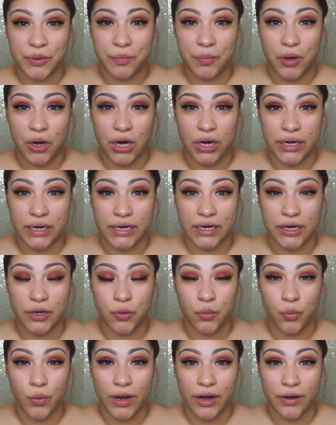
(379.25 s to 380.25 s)
the
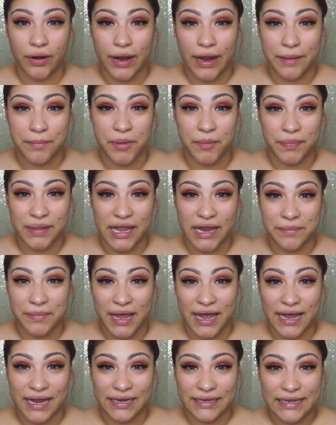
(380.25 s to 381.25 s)
part where I'm applying my
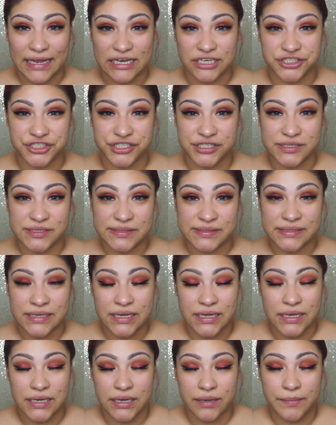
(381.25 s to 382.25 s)
eyelashes.
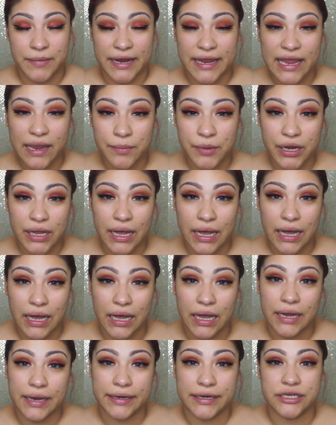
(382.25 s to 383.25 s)
My camera got
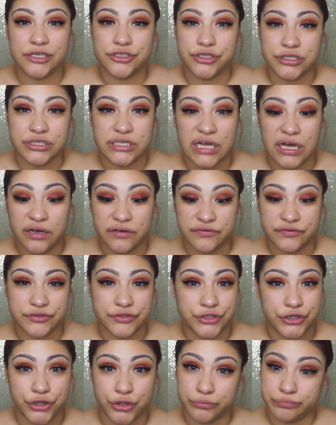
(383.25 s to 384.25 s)
hot and it turned off,
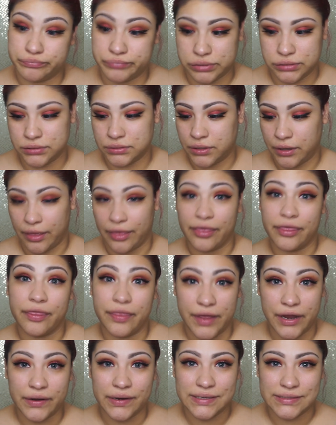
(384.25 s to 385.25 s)
so
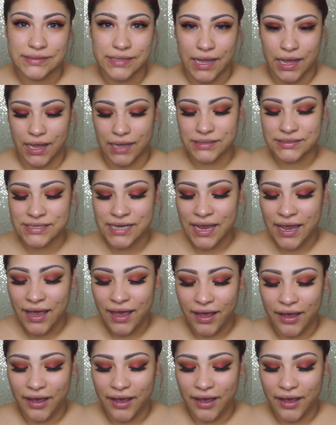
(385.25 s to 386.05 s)
there is that.